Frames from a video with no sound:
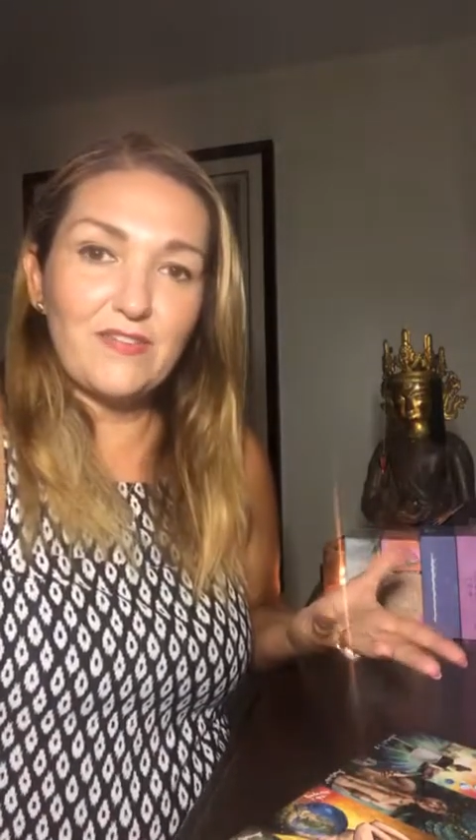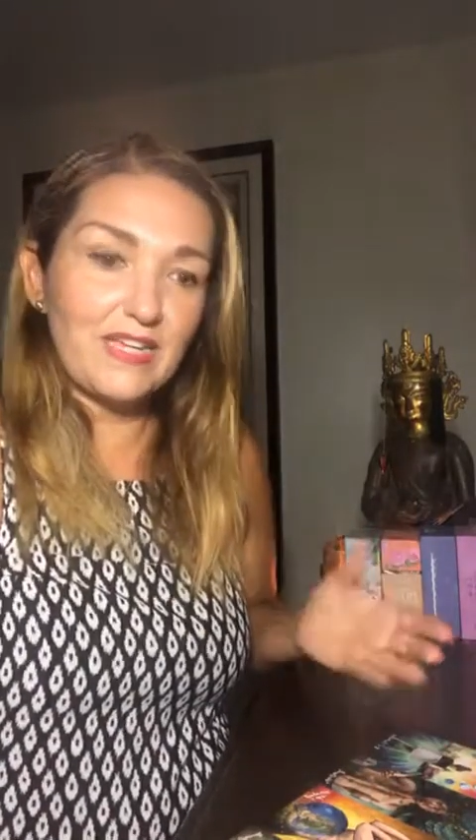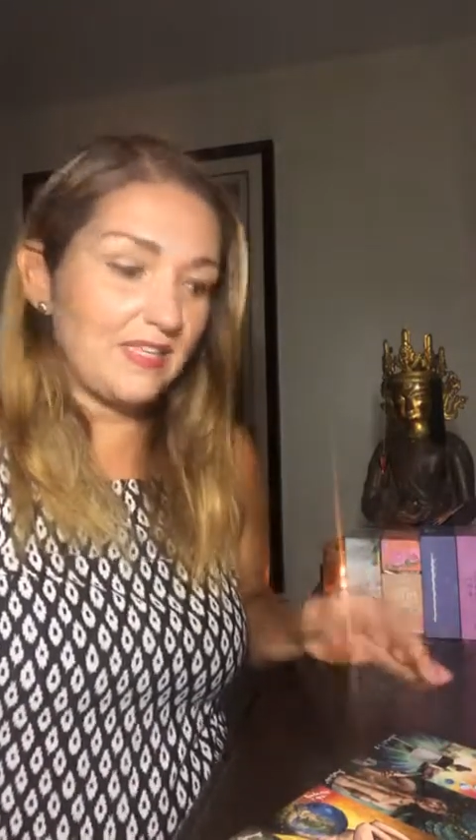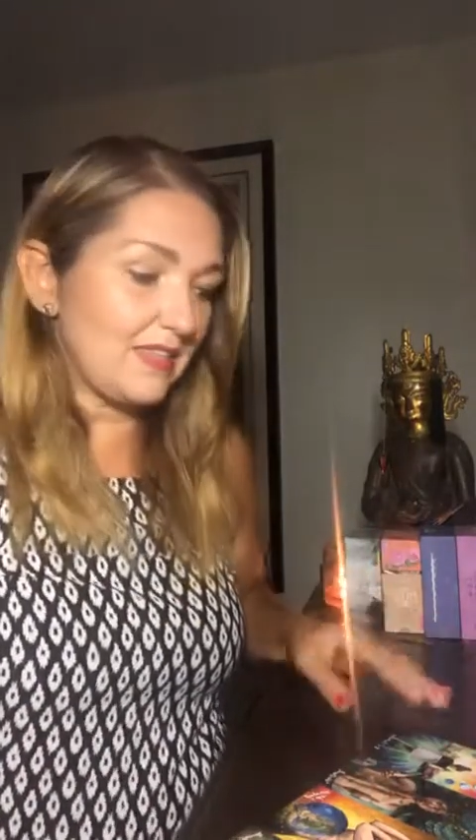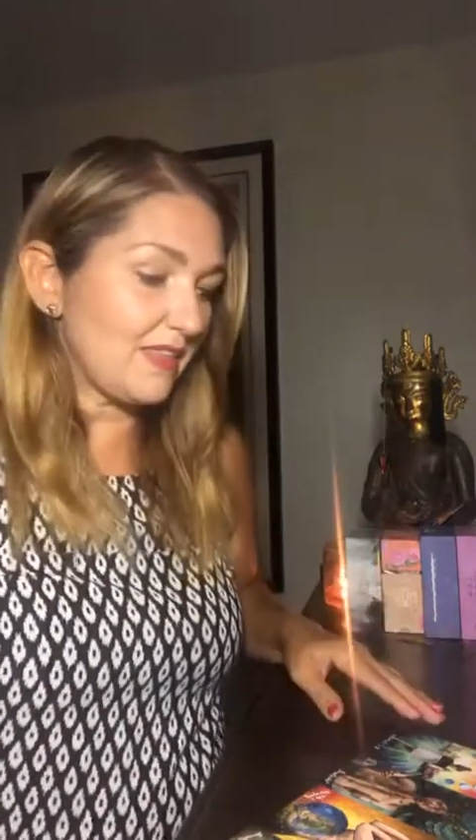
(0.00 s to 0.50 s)

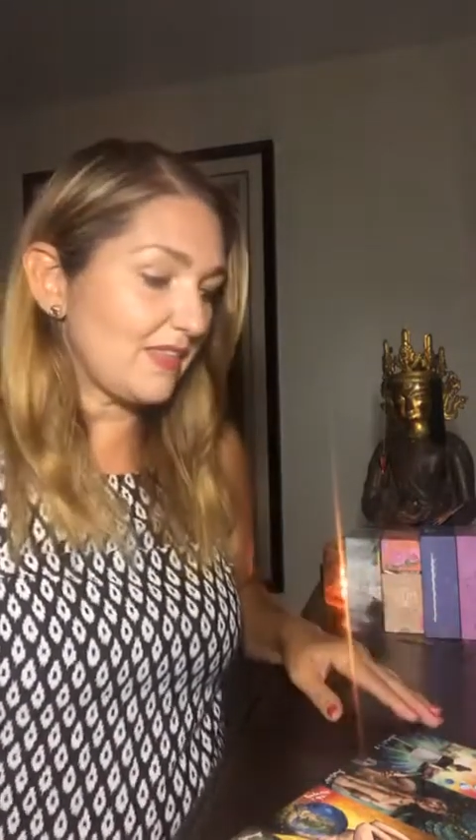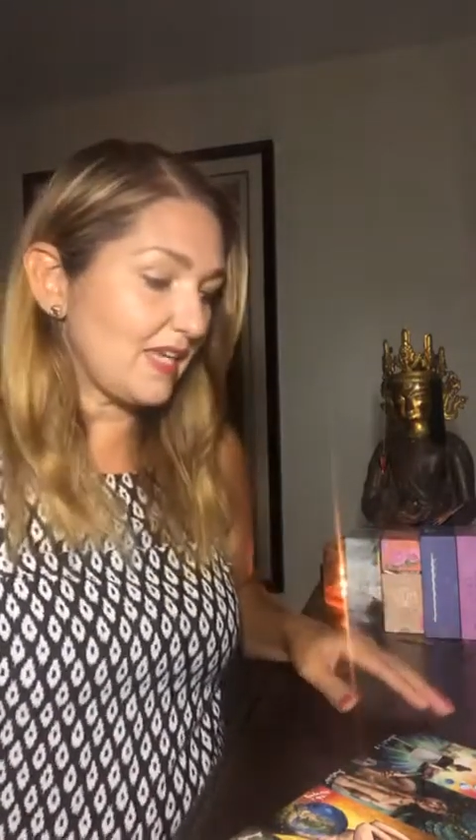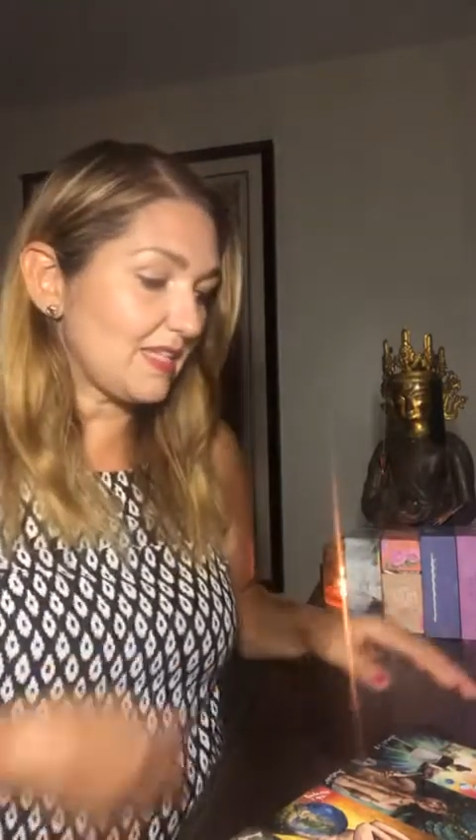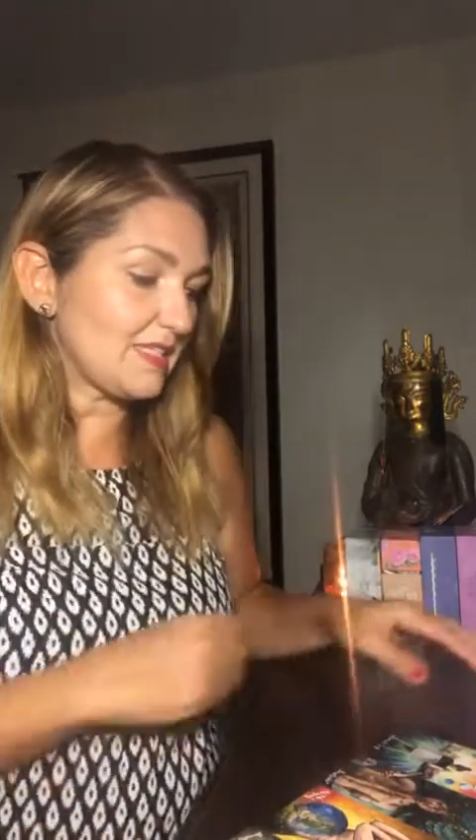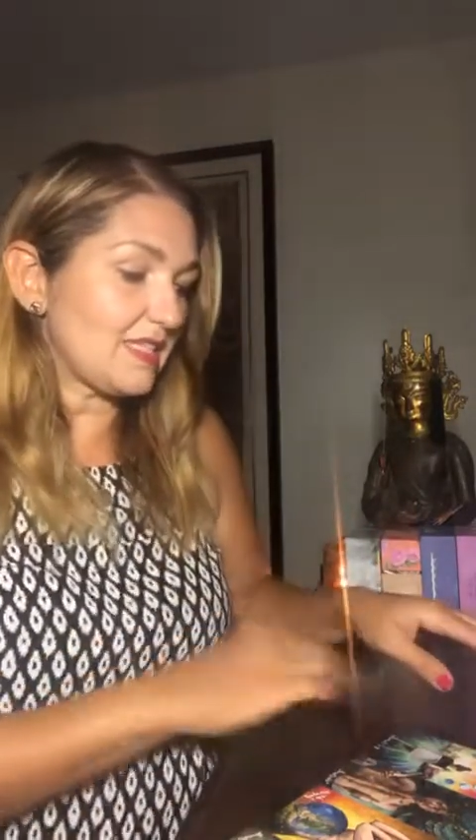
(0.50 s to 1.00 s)
in the
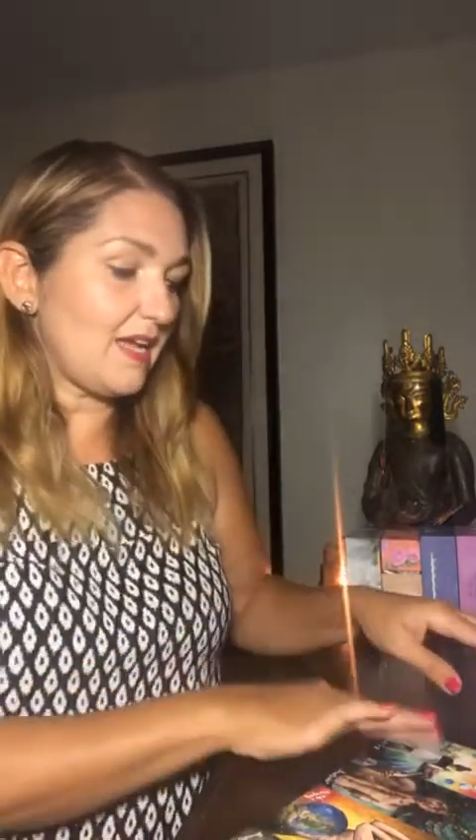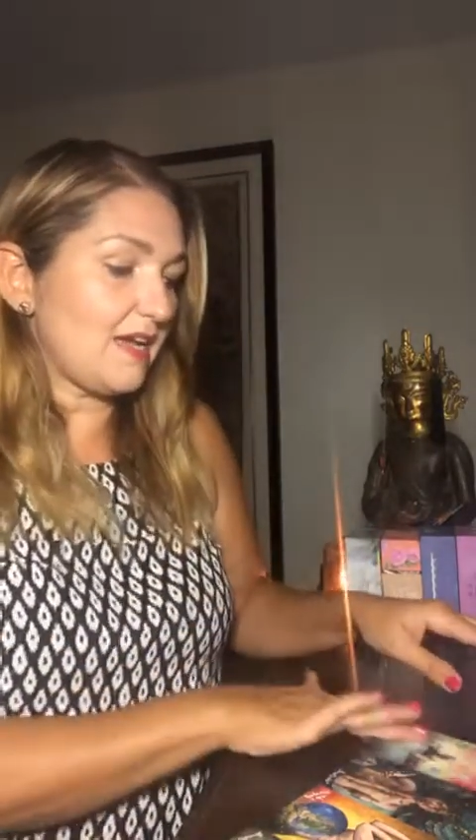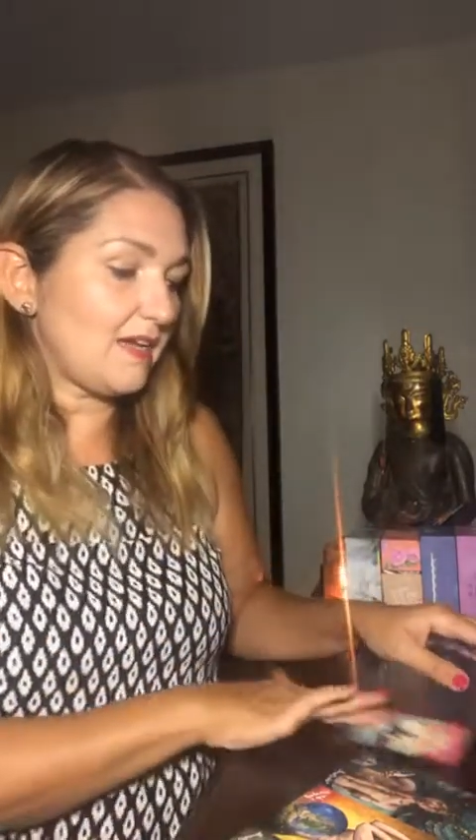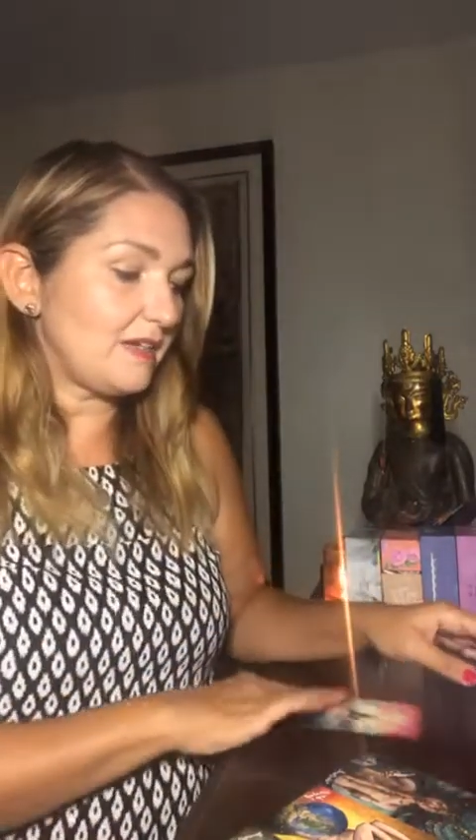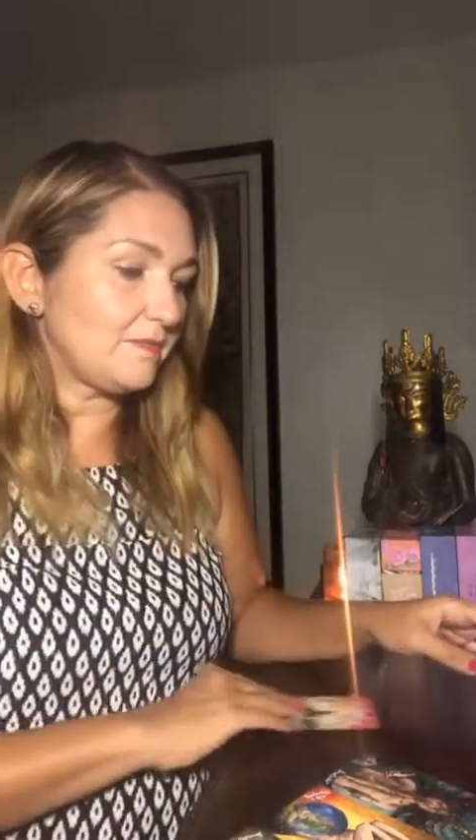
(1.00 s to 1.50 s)
things
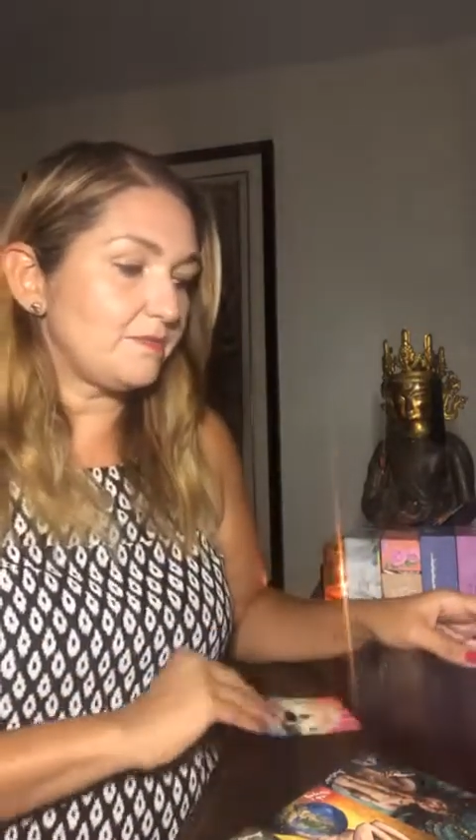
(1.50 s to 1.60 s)
that